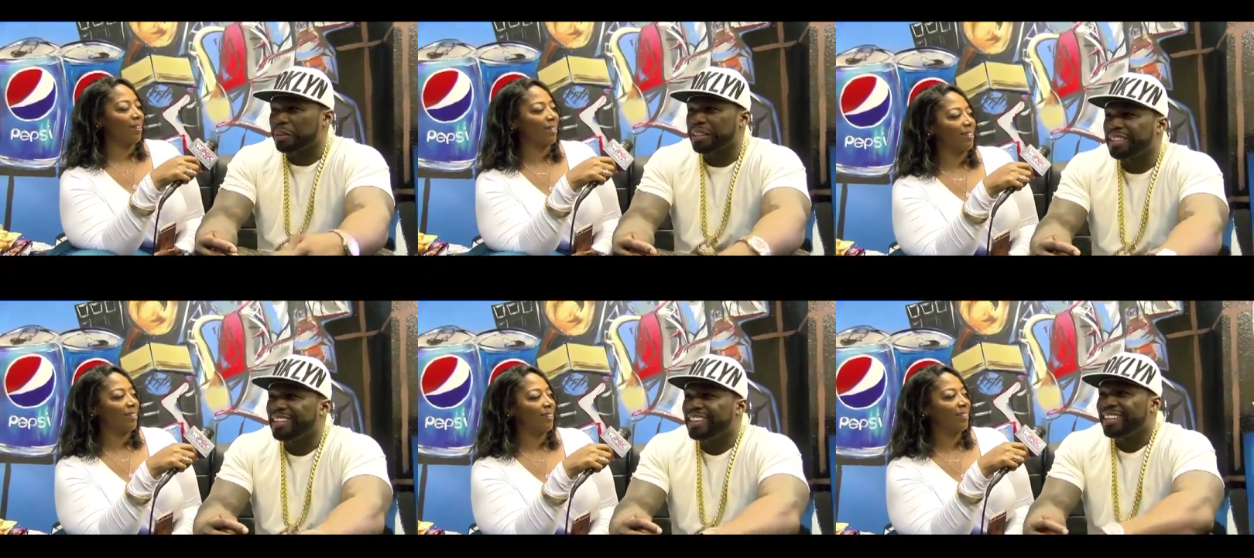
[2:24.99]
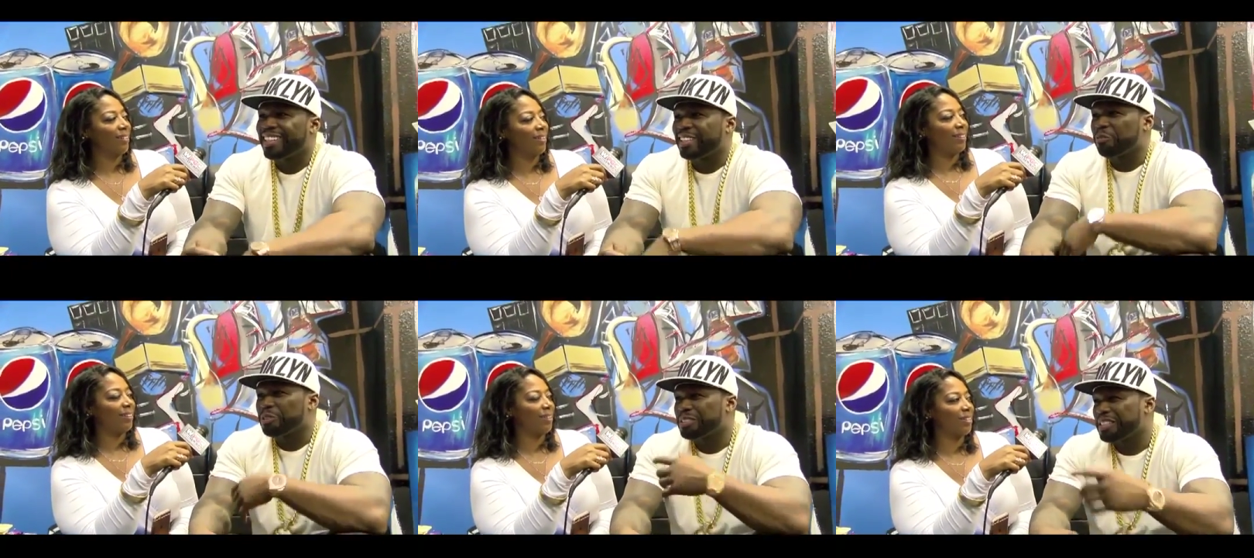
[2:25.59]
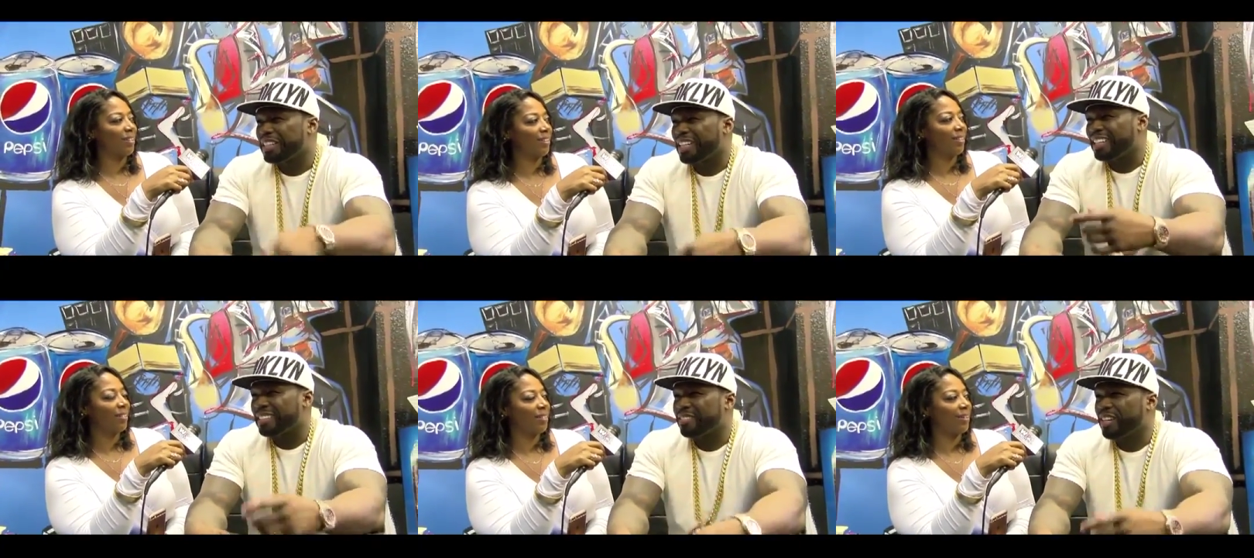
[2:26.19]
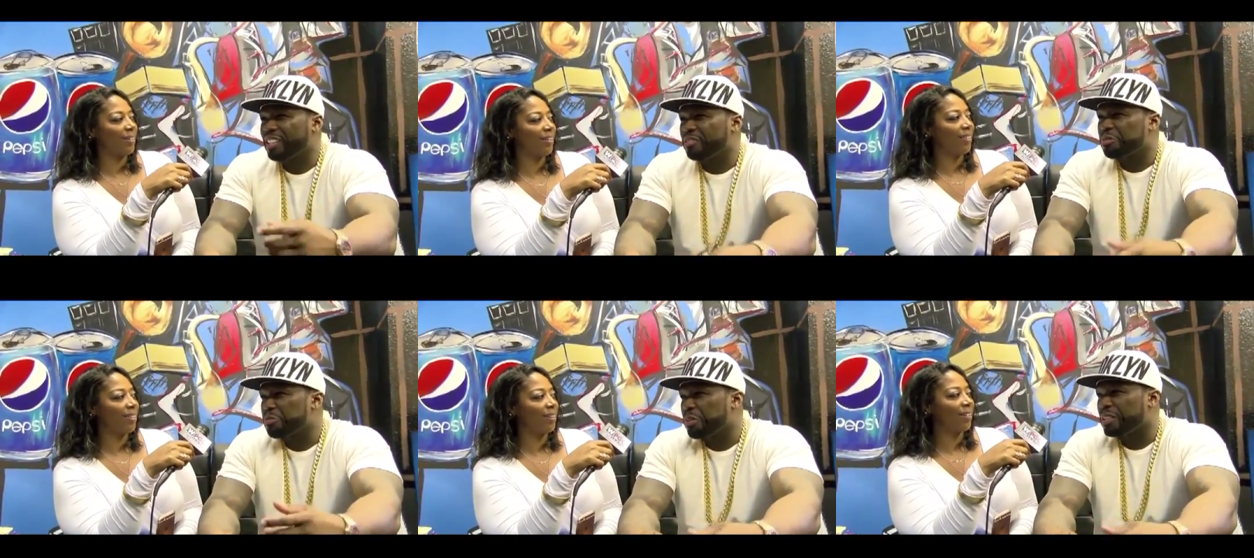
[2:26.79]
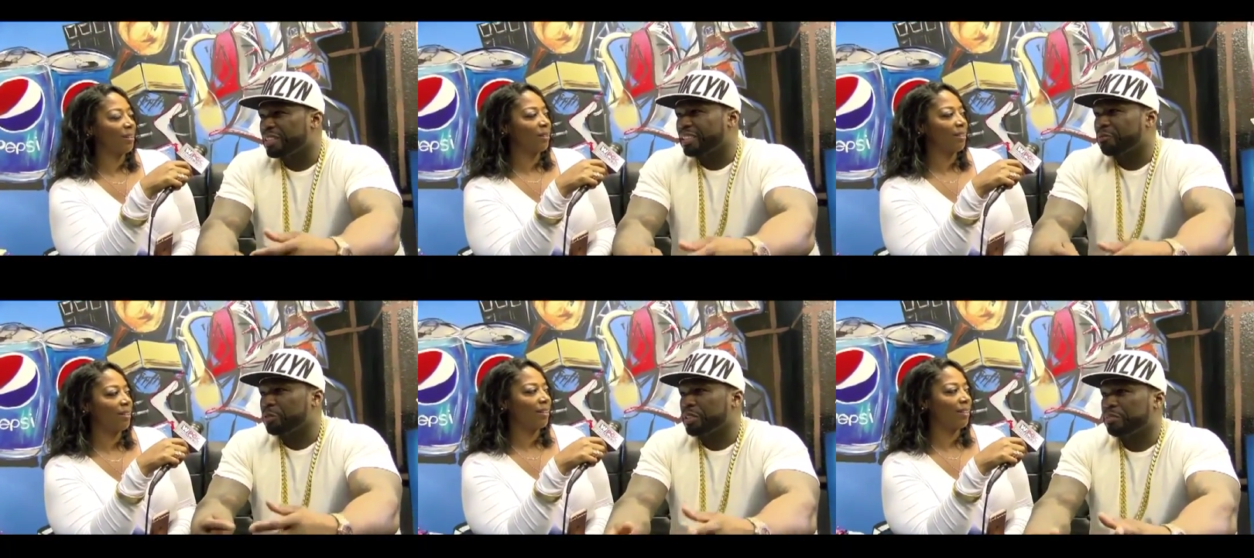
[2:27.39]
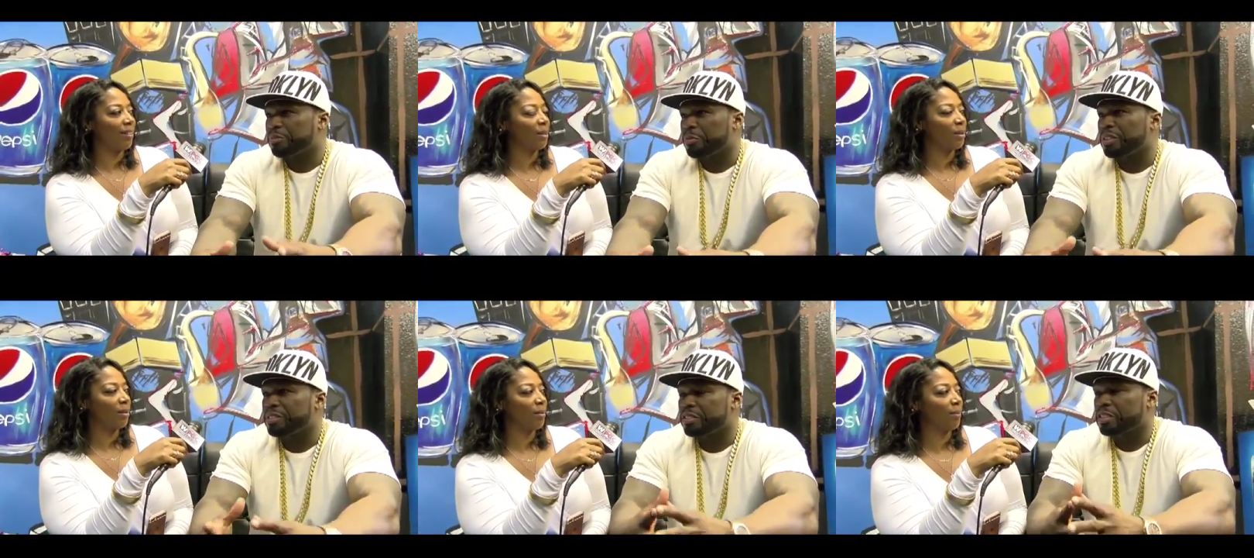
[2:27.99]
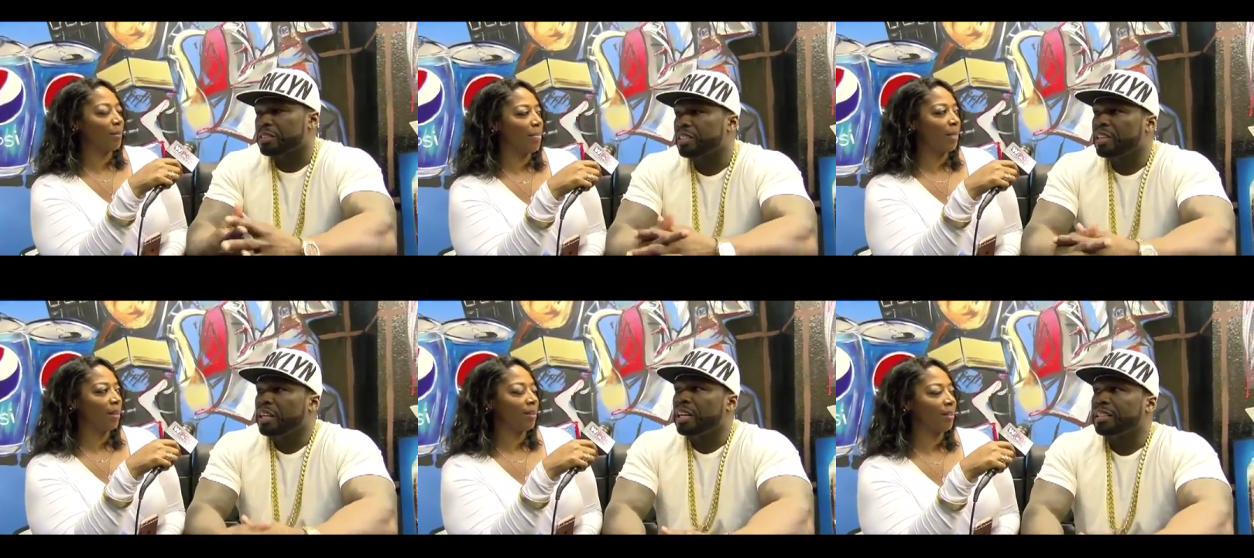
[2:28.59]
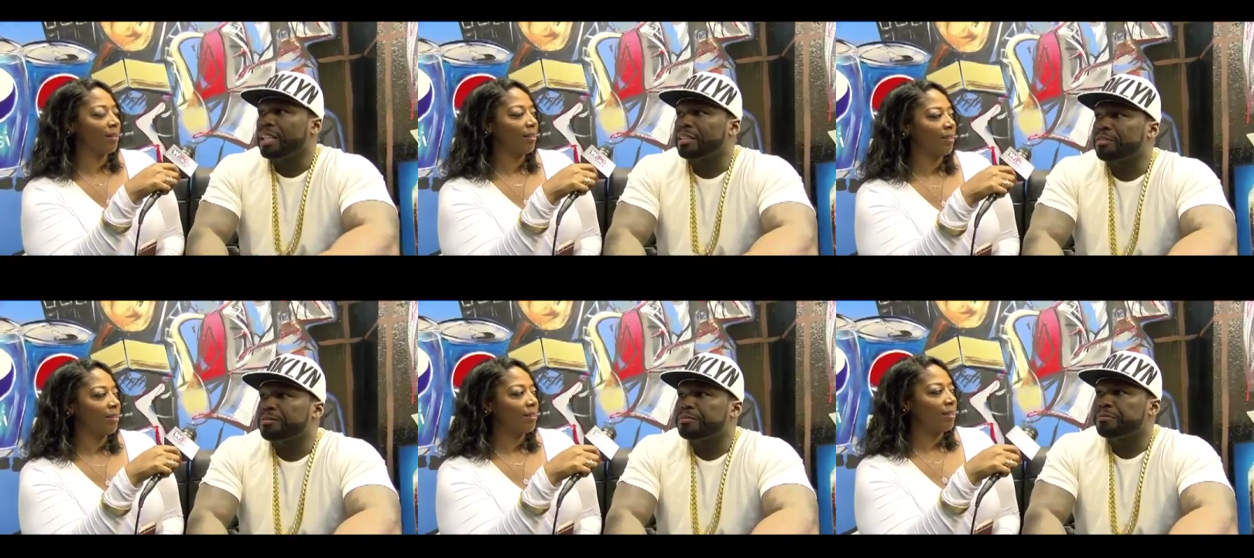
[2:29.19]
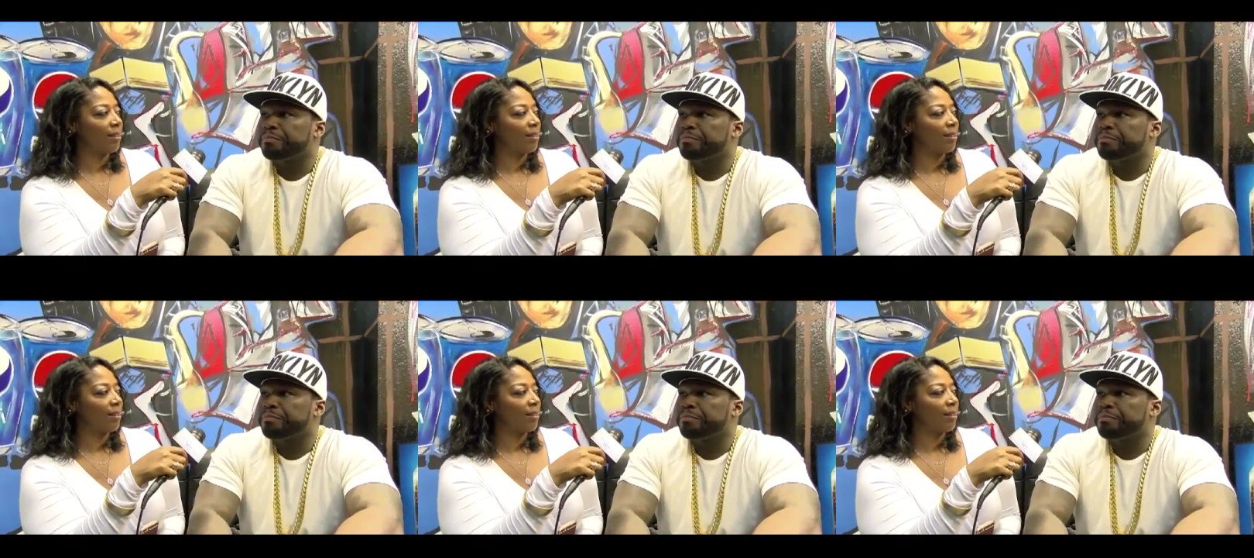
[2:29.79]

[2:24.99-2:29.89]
Speaker 1: point and I want to see how you know how they respond, like what their response is, because a lot of